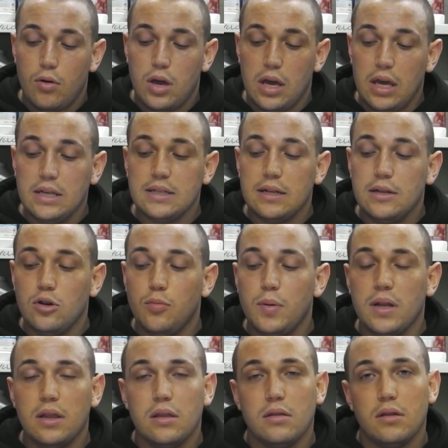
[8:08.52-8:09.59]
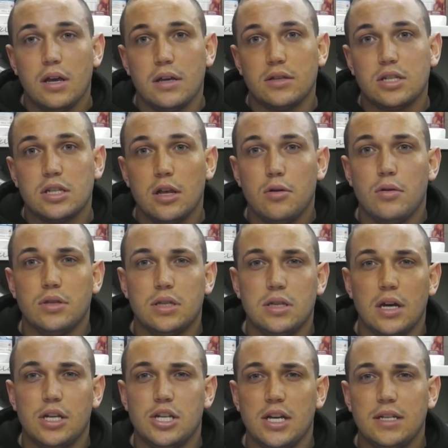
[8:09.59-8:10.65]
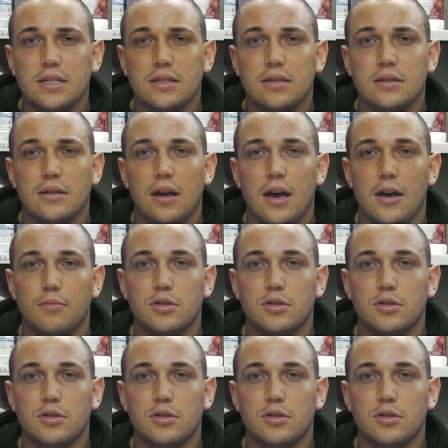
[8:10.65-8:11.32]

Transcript: It is a little bit slower to digest,